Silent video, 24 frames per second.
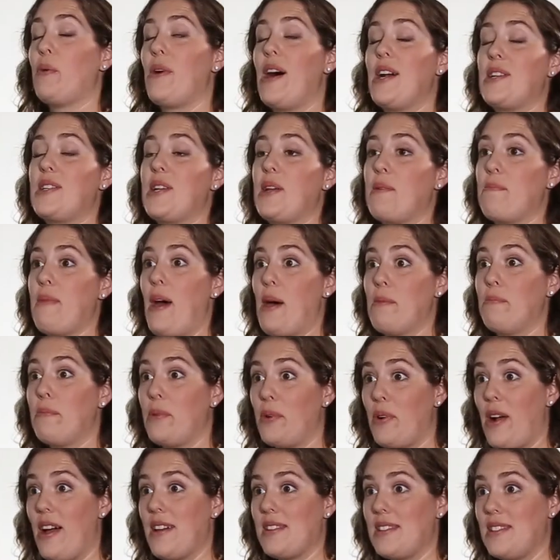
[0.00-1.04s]
watching Meb
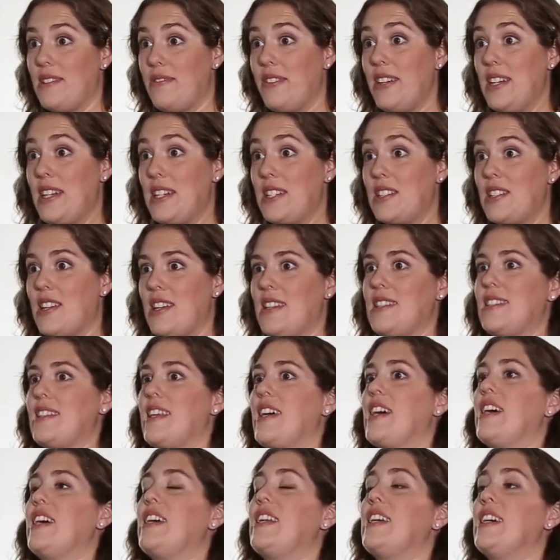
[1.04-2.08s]
cross the finish. I
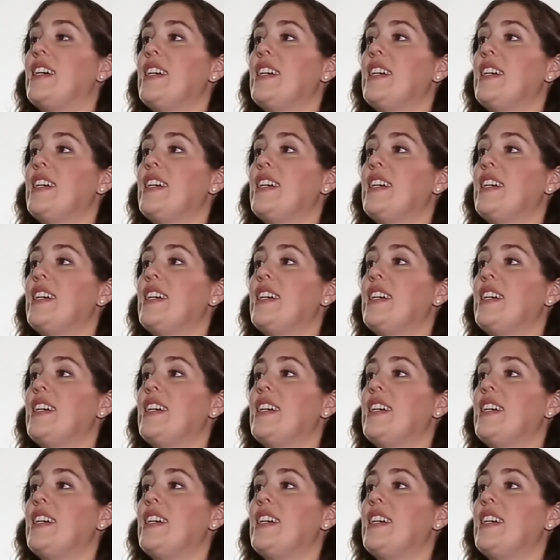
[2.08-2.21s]
said,